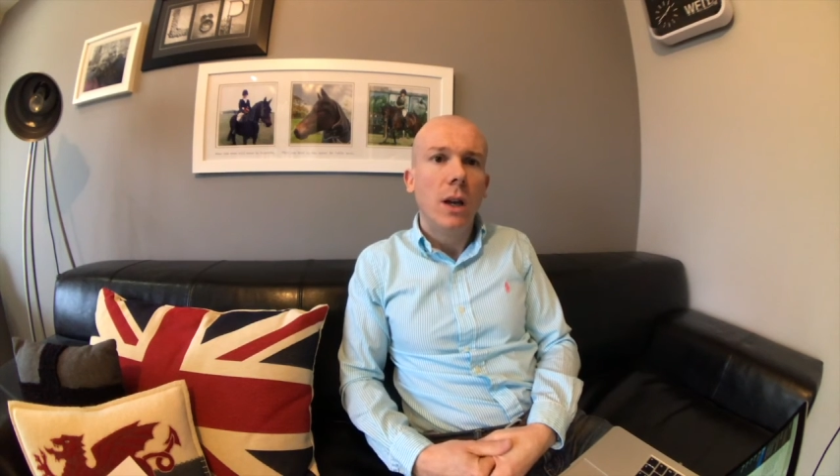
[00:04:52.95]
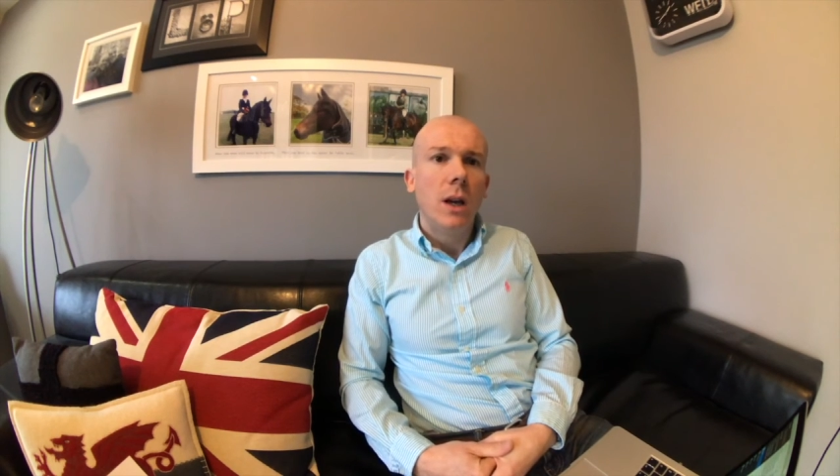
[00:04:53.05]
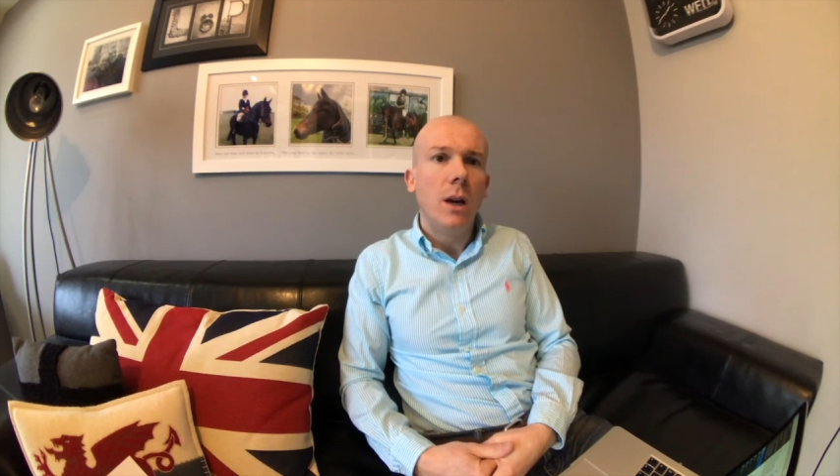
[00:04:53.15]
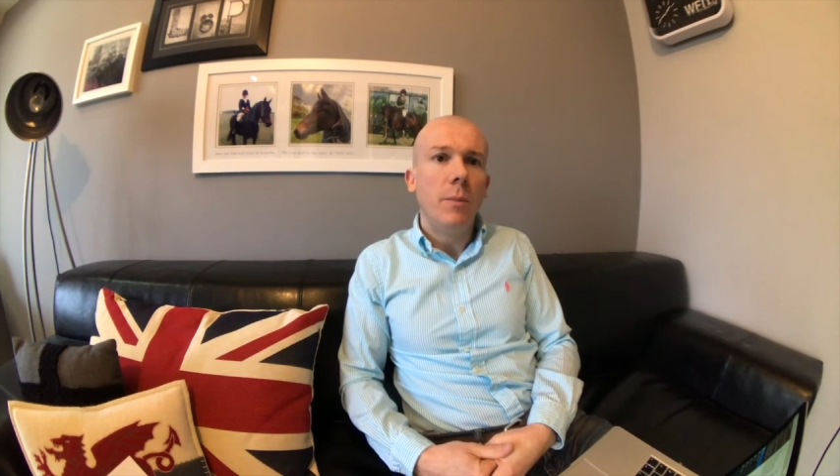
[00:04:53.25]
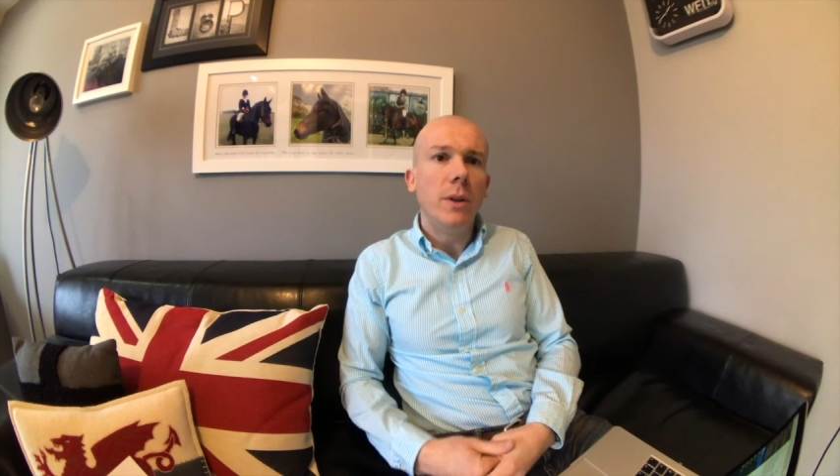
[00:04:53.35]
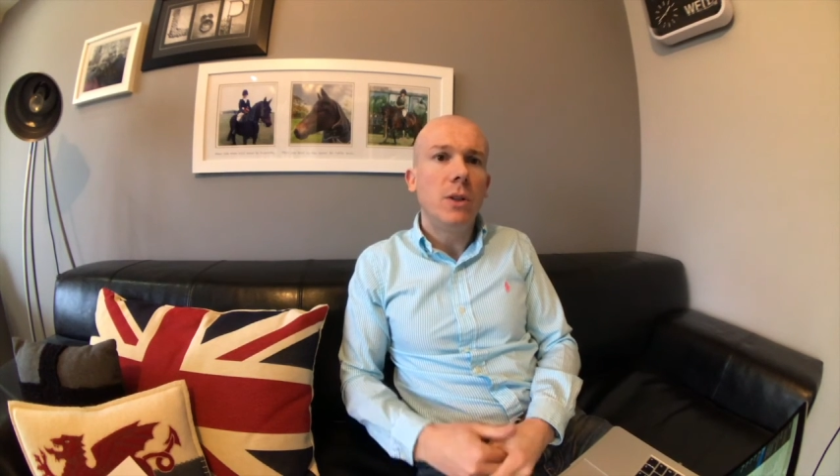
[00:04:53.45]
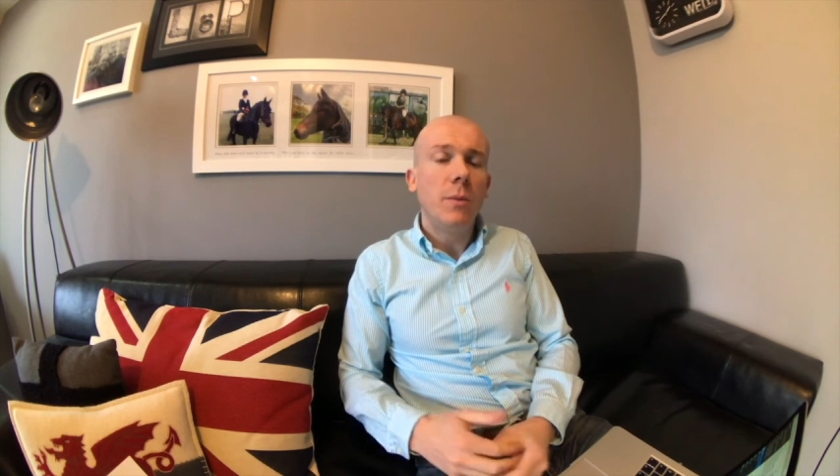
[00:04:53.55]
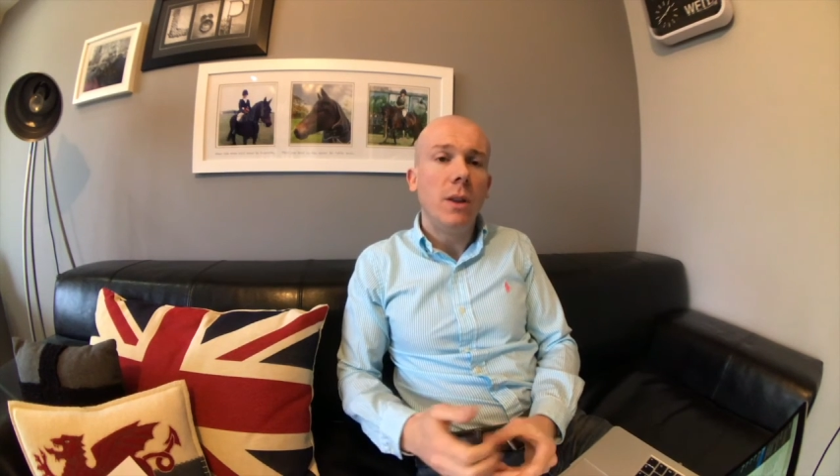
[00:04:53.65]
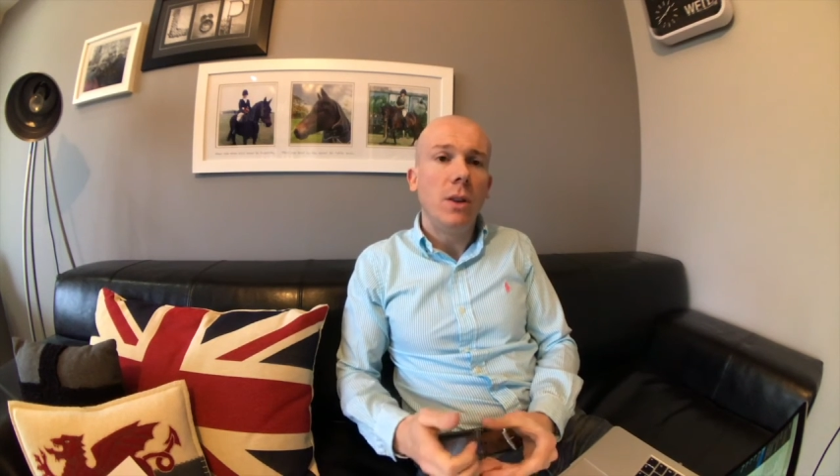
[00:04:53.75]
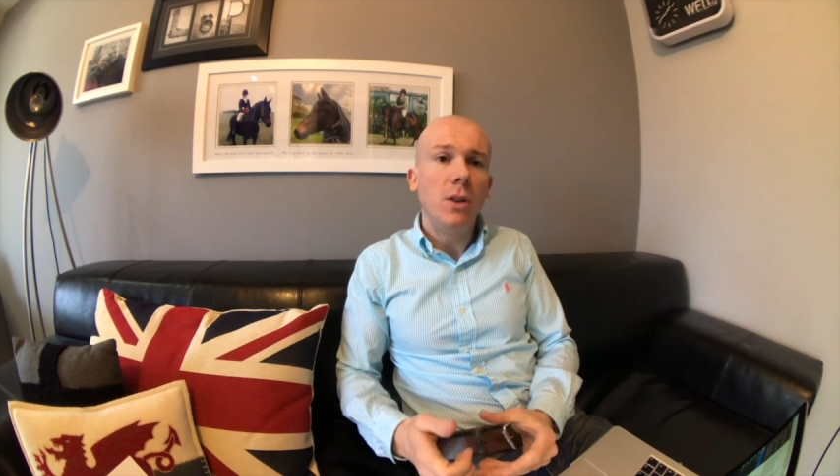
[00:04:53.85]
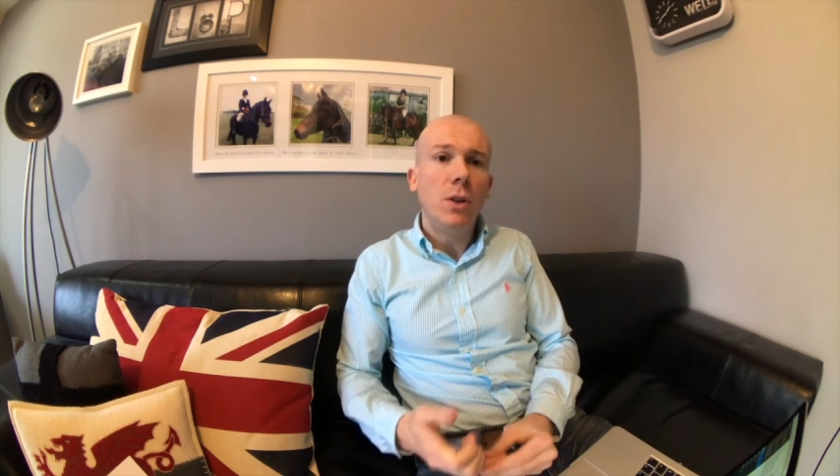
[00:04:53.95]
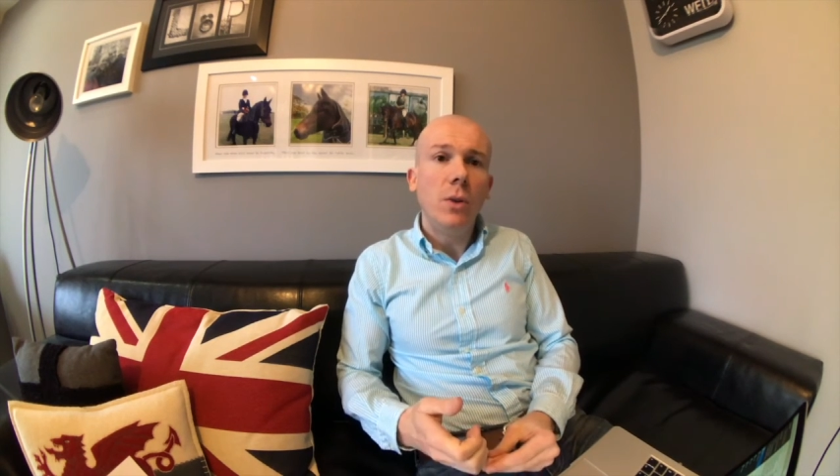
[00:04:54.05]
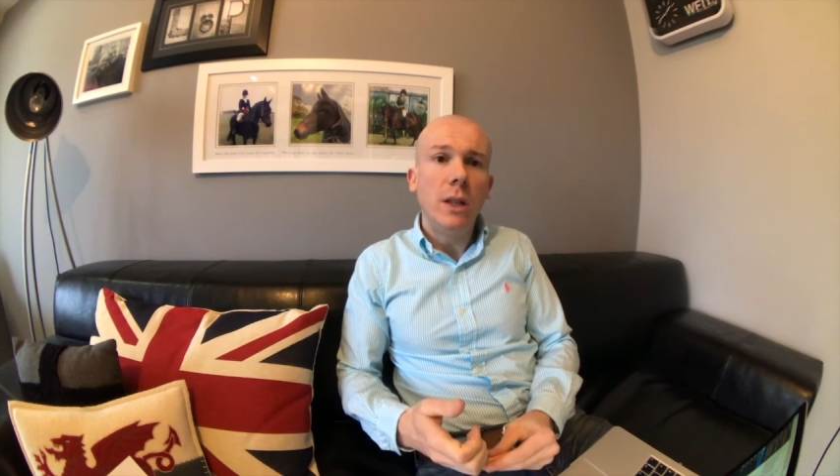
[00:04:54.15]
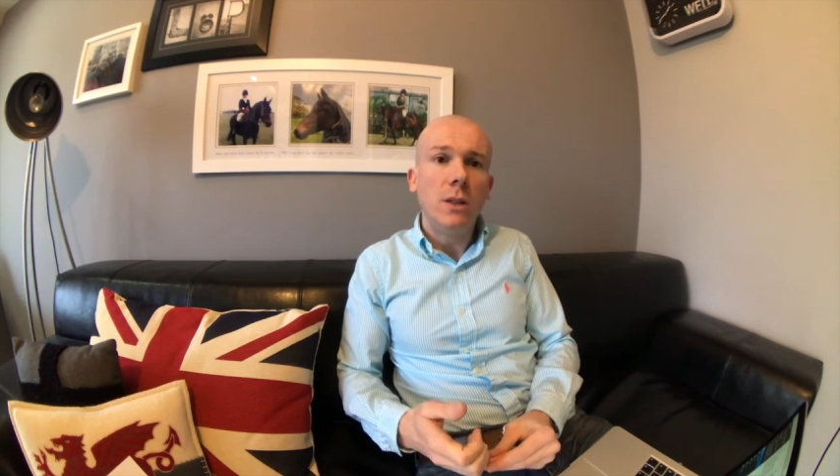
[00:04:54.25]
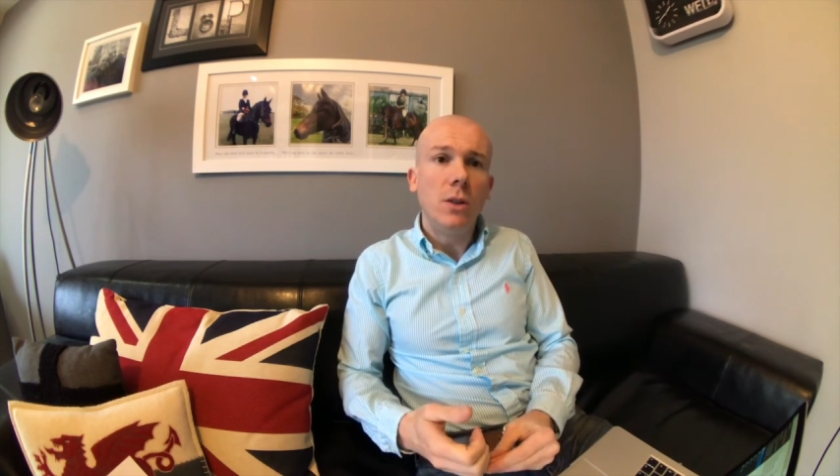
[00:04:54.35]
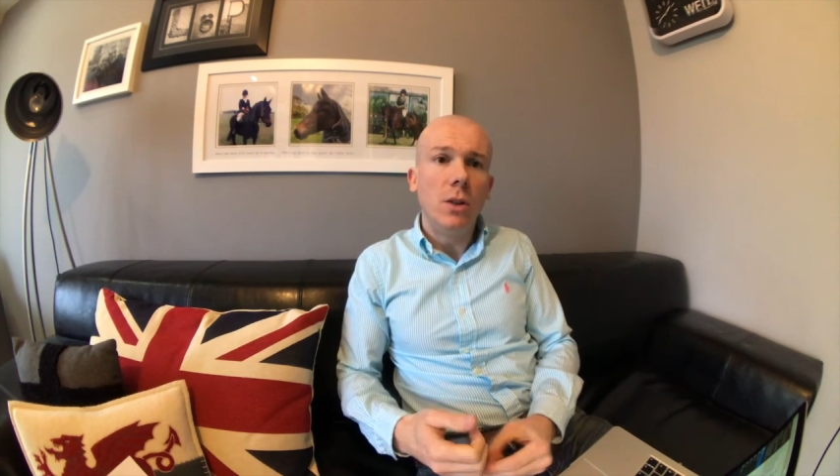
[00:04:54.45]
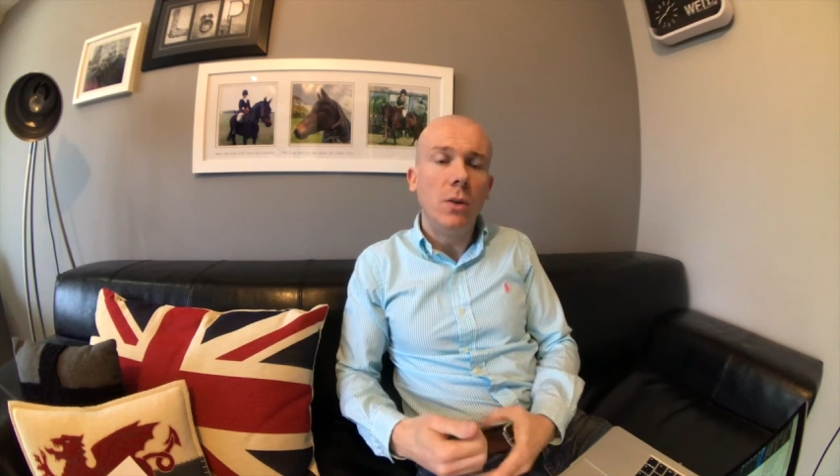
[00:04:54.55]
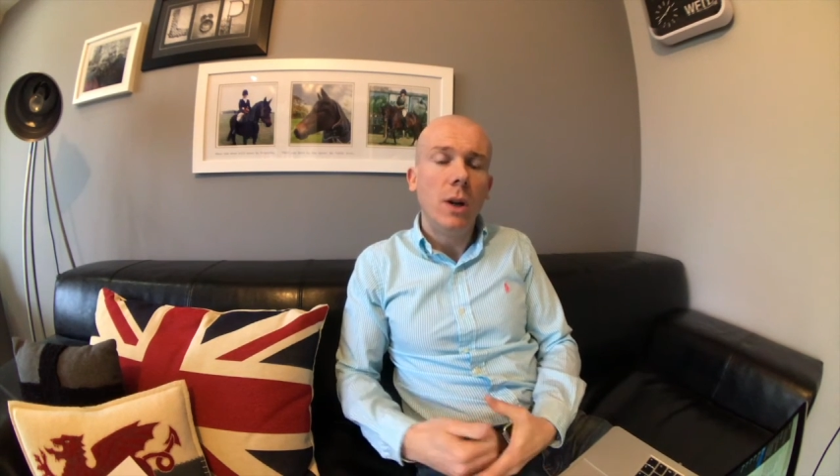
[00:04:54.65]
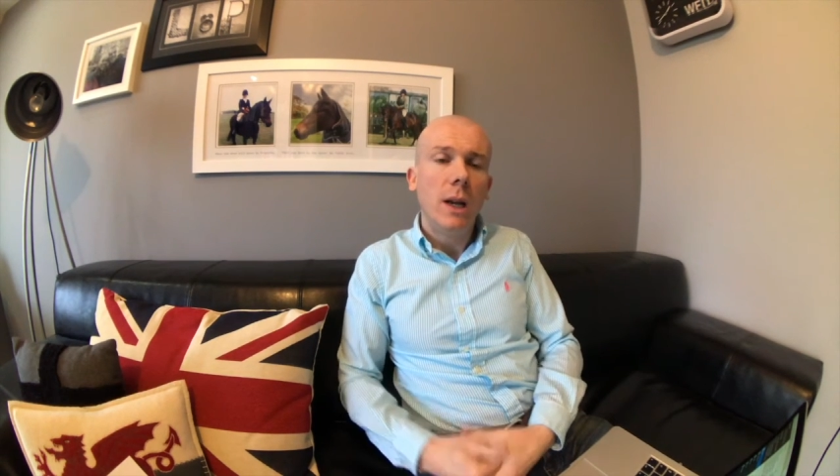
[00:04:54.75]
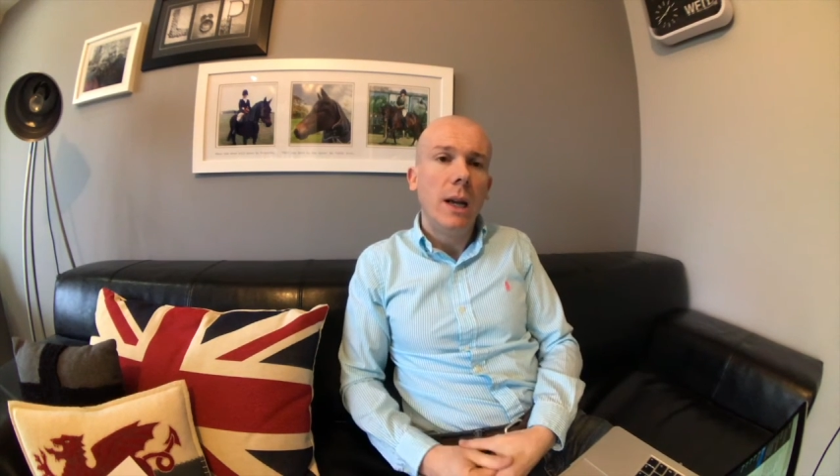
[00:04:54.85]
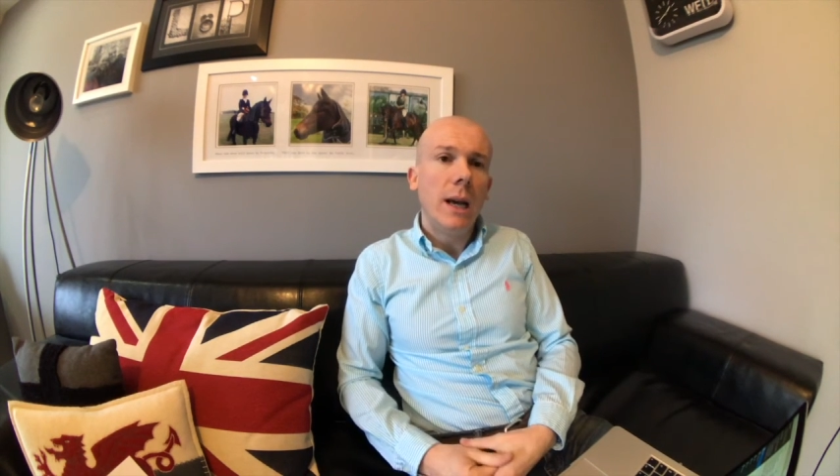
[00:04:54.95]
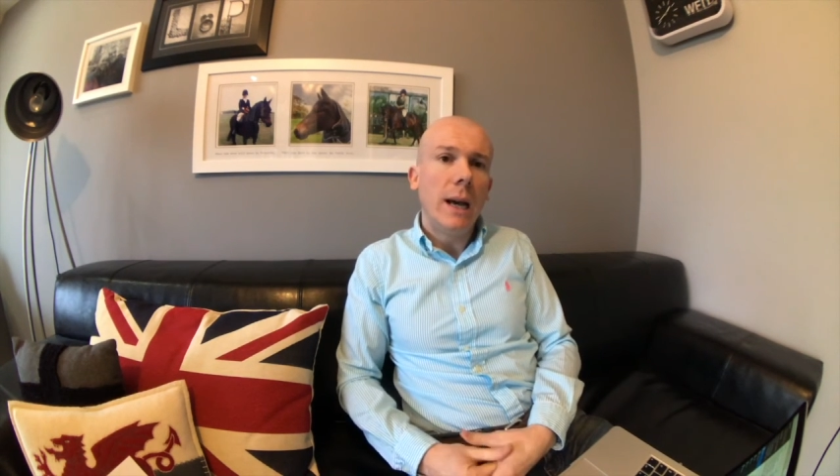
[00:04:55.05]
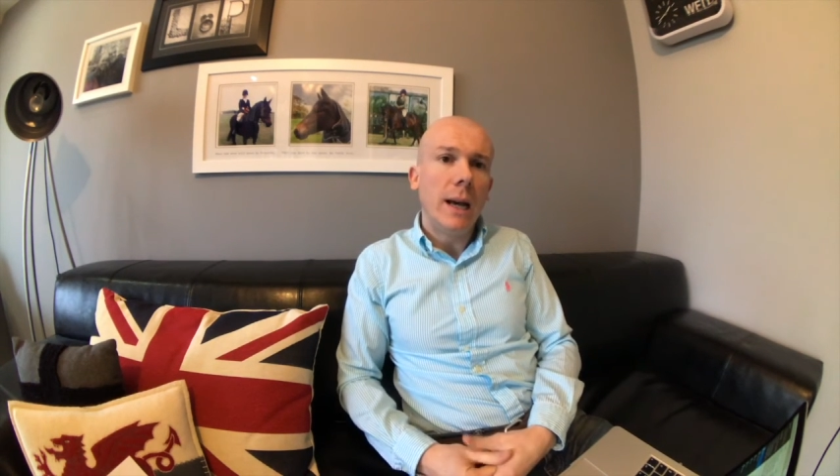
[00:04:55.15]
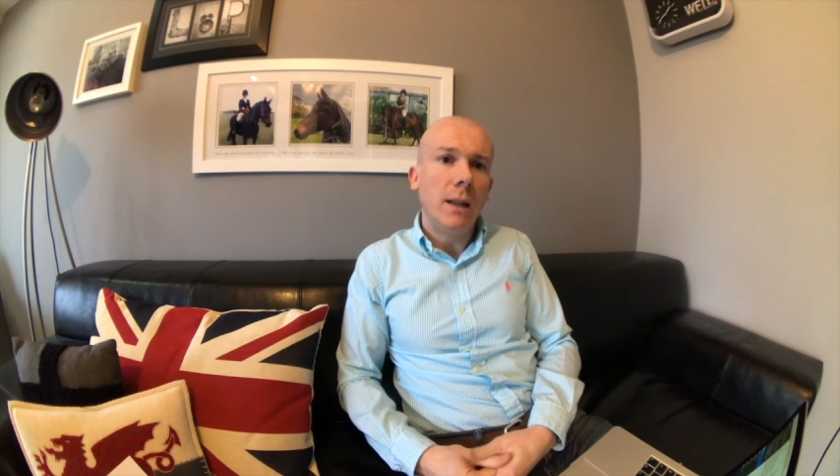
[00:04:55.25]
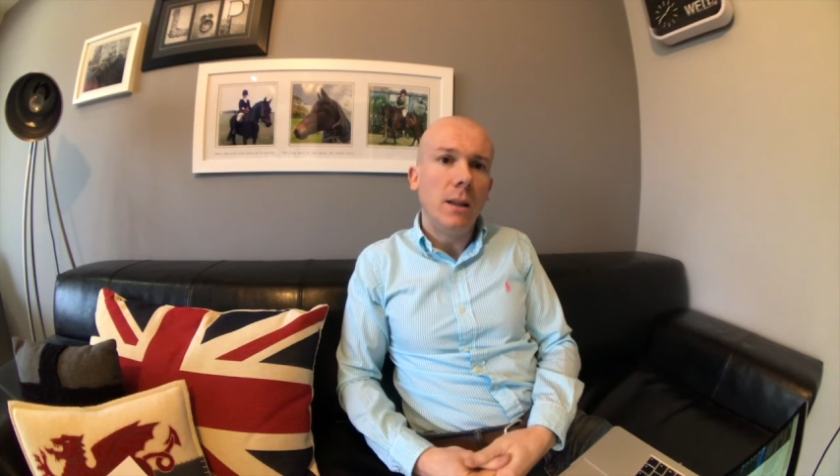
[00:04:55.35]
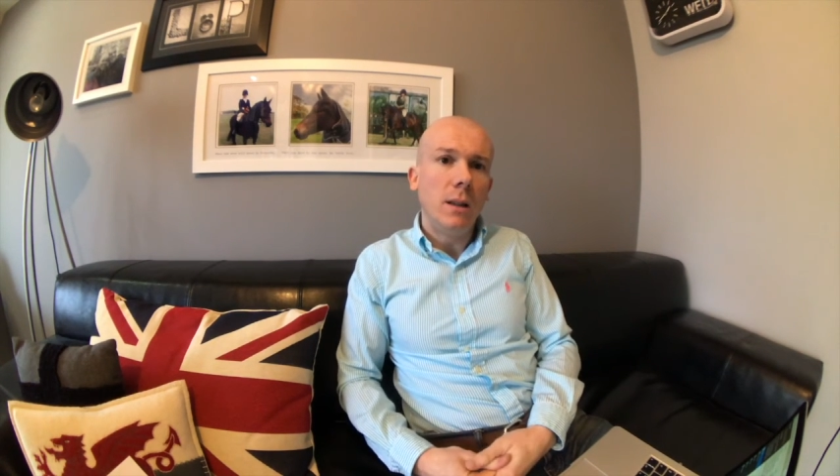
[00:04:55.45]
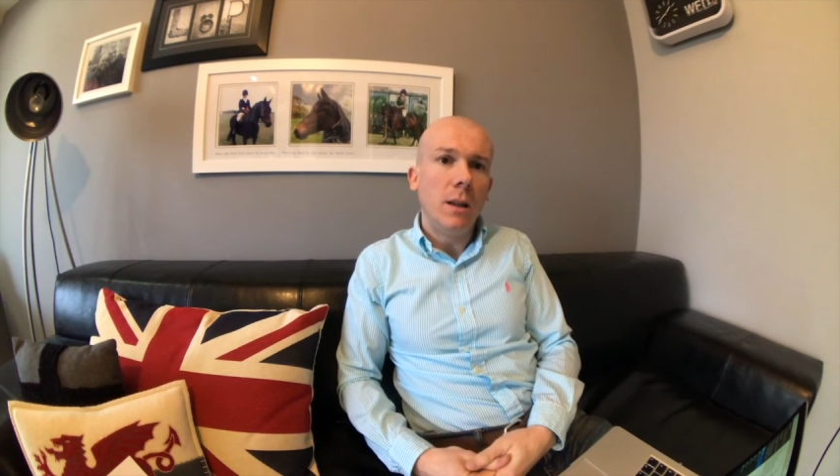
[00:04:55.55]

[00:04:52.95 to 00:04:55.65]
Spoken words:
But it's something that you do need to do, and